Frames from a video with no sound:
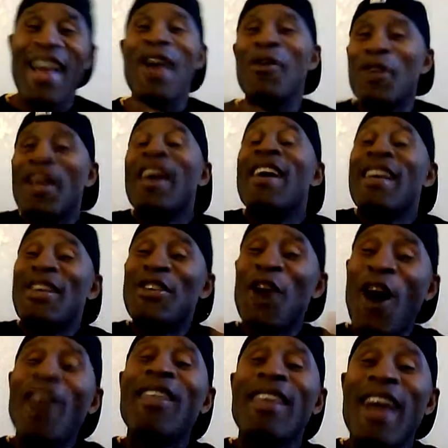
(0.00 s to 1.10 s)
And
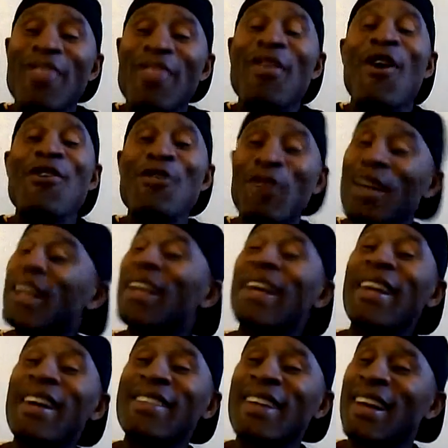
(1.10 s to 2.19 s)
y'all, I know you looking at
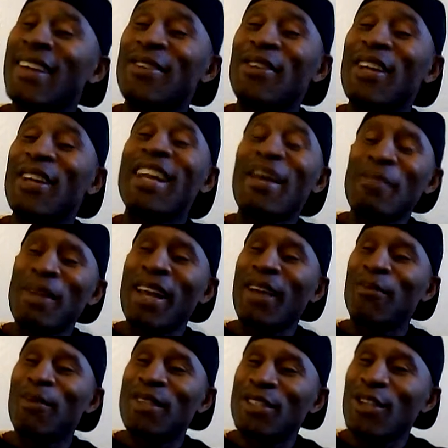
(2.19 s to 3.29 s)
us like looking at me
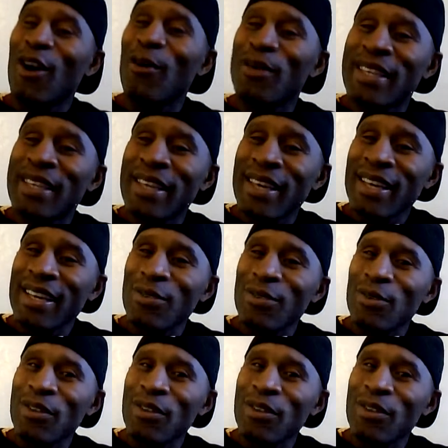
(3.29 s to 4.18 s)
like, but y'all was kids.